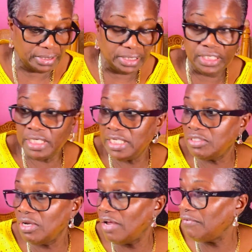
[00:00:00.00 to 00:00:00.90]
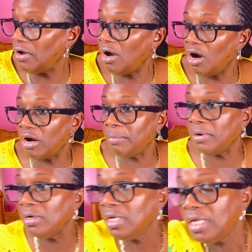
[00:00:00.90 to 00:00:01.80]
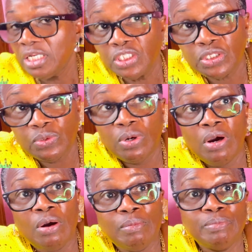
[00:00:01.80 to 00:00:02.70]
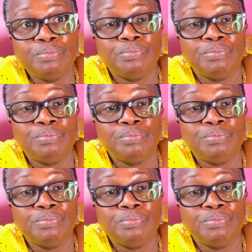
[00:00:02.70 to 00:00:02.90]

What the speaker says: You need to have a harbor to